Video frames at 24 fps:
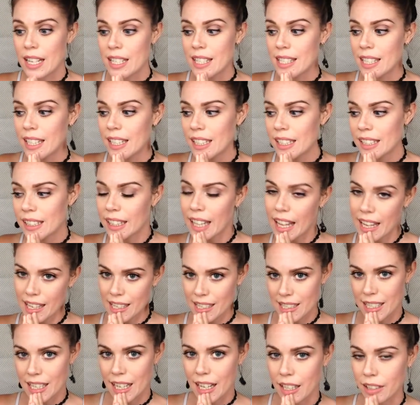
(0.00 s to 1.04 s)
I started
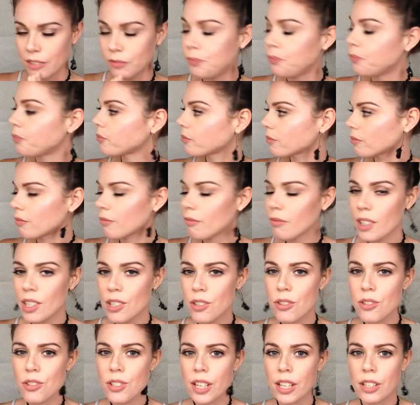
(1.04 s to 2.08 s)
laying down.
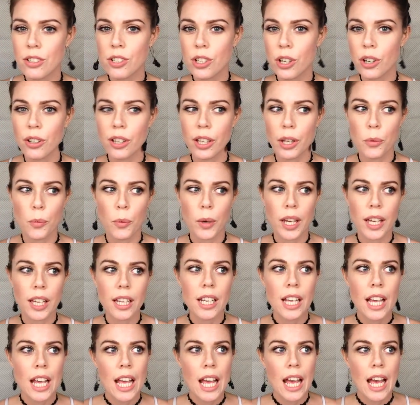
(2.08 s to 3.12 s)
This sound totally
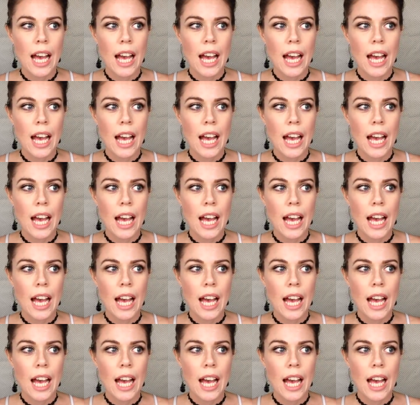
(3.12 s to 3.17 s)
weird.